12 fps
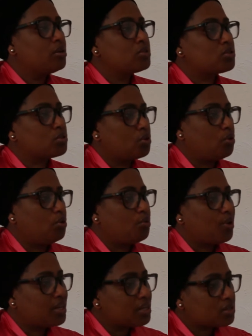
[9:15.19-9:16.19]
So
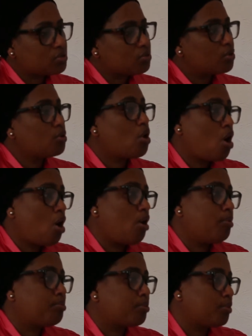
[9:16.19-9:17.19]
when they sew you
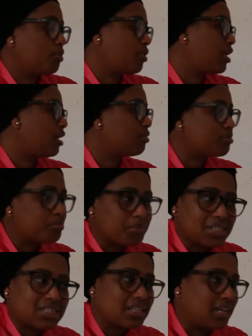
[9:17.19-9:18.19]
up, you can't
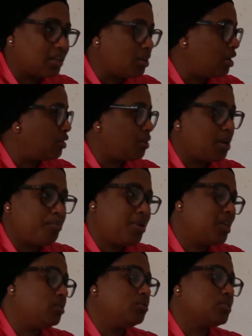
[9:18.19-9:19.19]
meet another
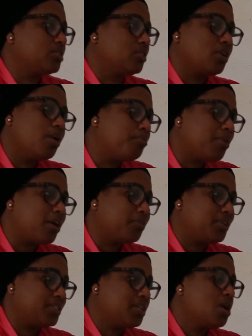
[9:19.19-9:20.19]
man until you get
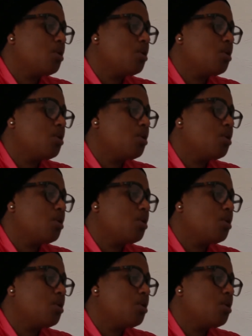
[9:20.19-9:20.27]
married.